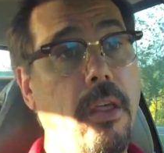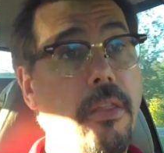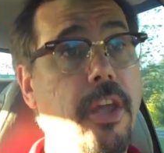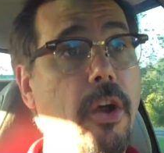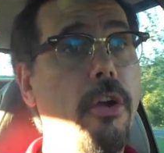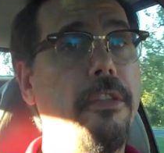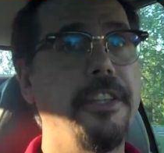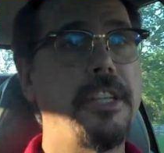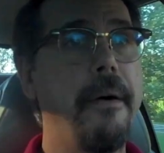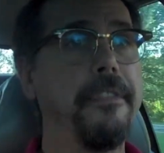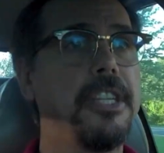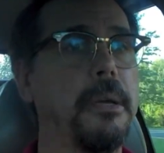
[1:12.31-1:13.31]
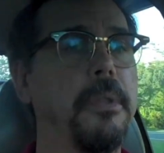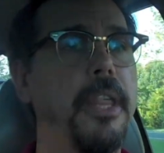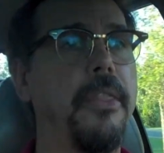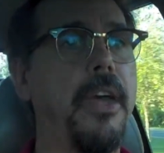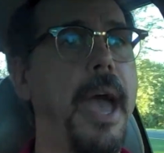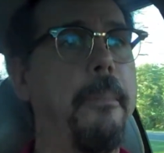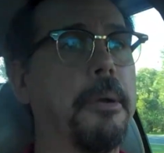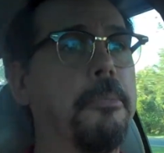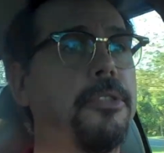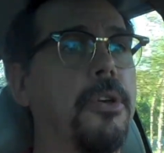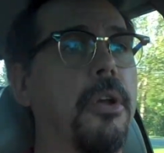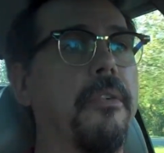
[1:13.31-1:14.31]
the Earth is obviously within the habitable
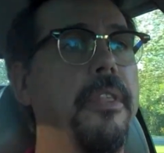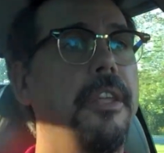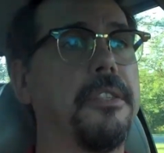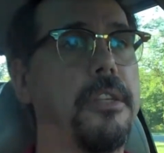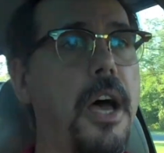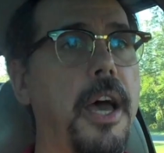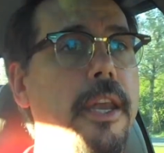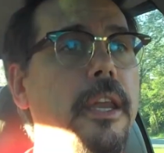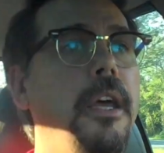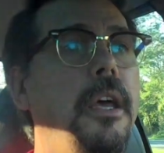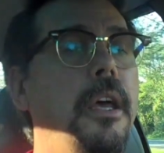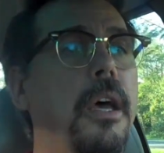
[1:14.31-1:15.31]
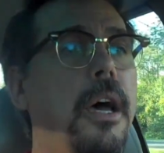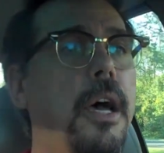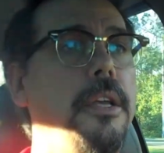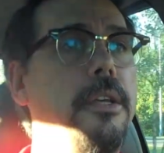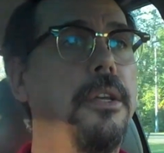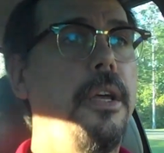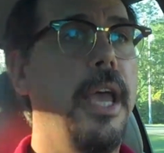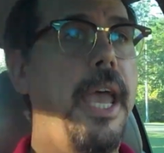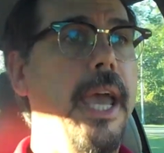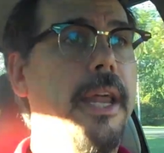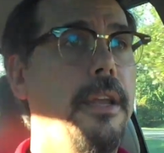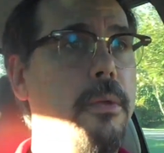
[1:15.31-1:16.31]
zone of the Sun,
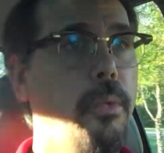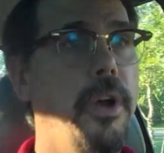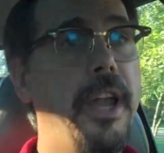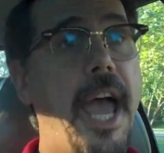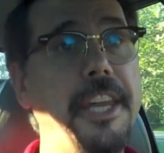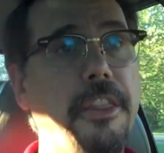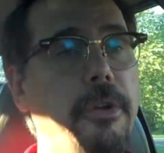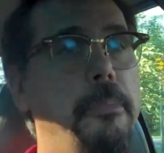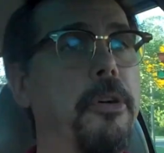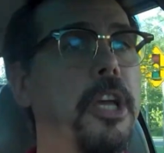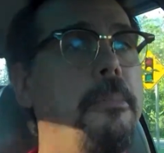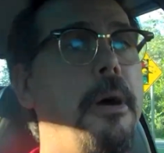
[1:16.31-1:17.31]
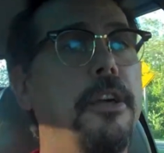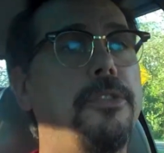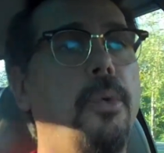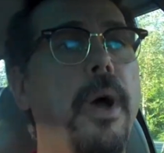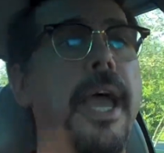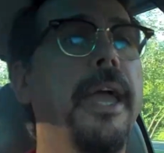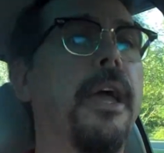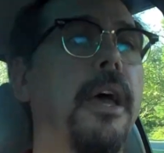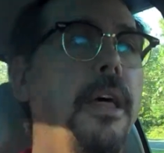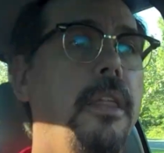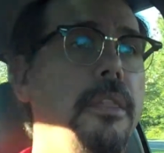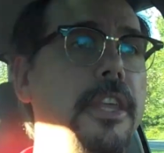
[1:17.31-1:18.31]
and we're 93 million miles away.
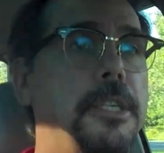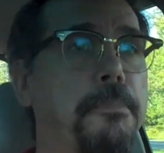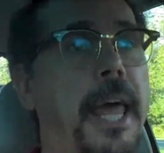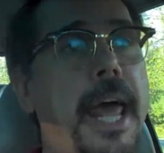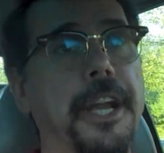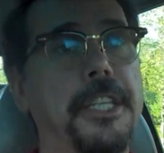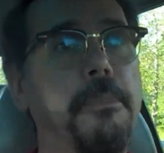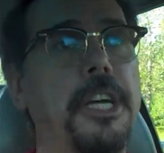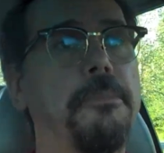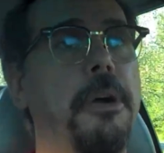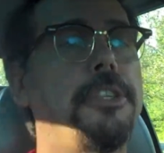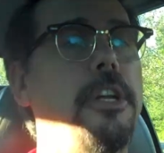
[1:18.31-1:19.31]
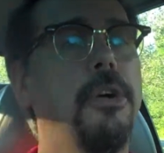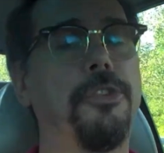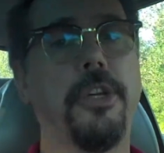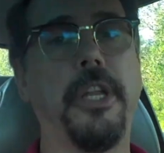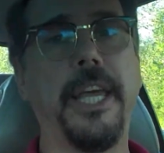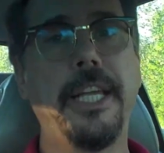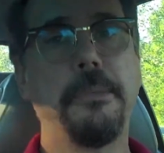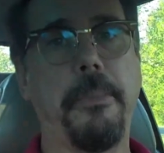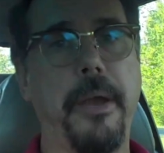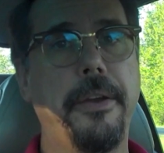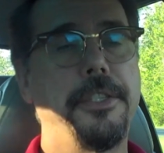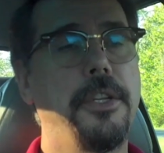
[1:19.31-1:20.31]
This planet is much, much closer to its
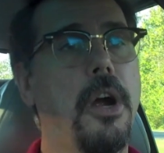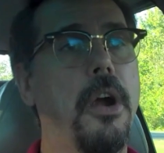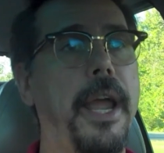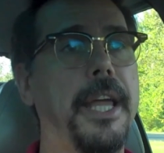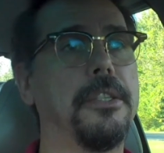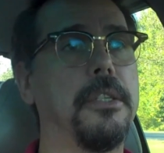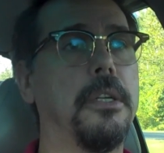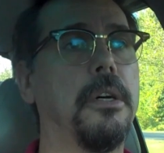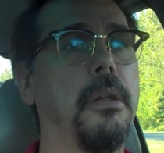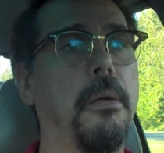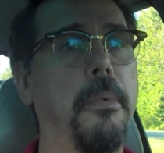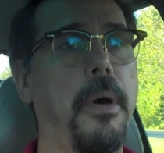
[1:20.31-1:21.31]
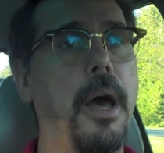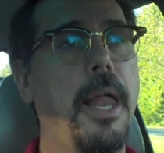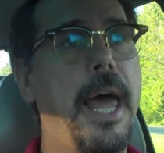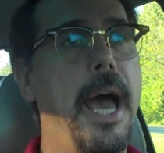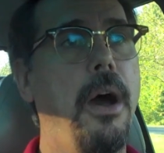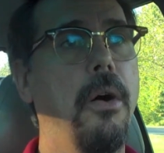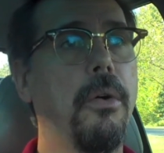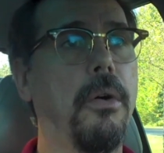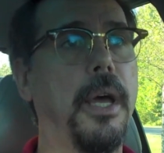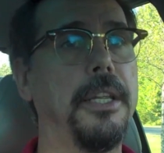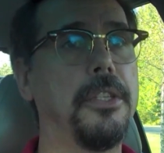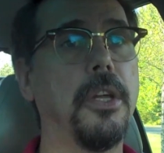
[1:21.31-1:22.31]
parent star and still allows
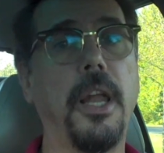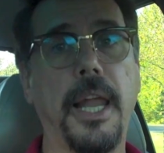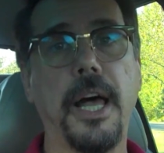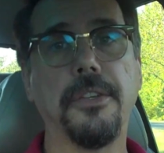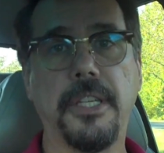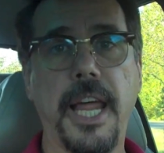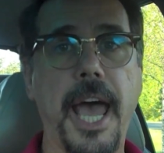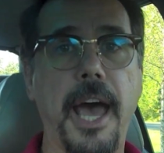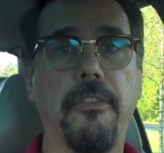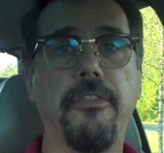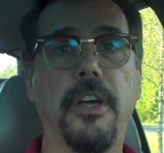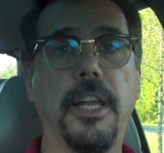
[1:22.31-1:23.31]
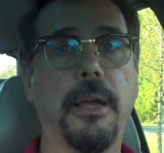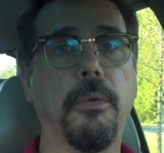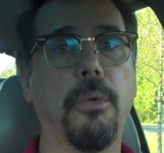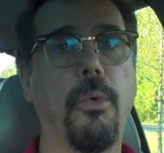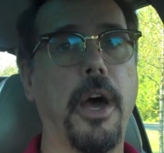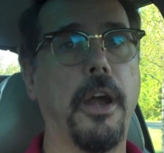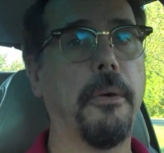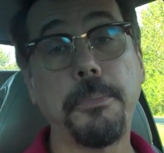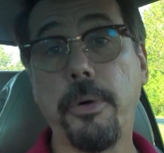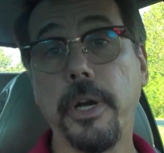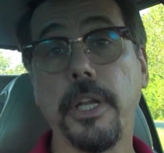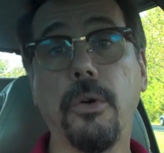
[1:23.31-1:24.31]
it to have liquid water.
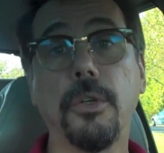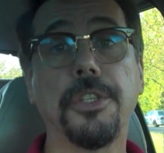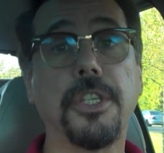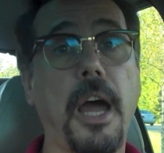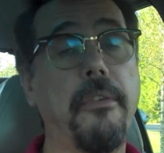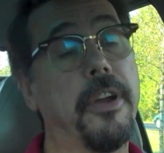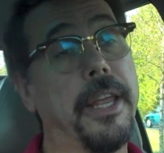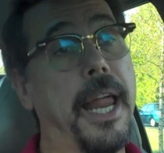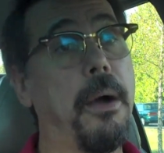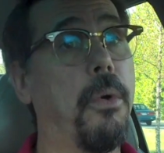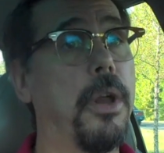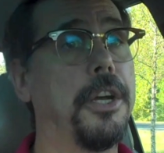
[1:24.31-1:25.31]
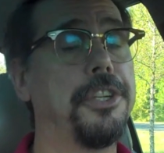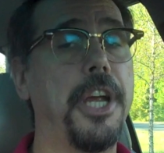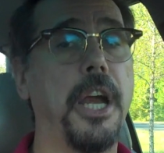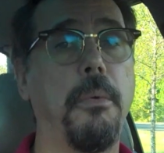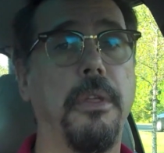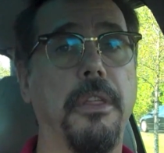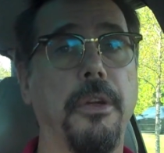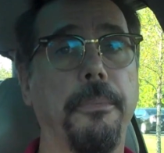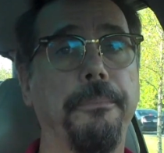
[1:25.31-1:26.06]
Pretty cool discovery, and I wanted to share it with you.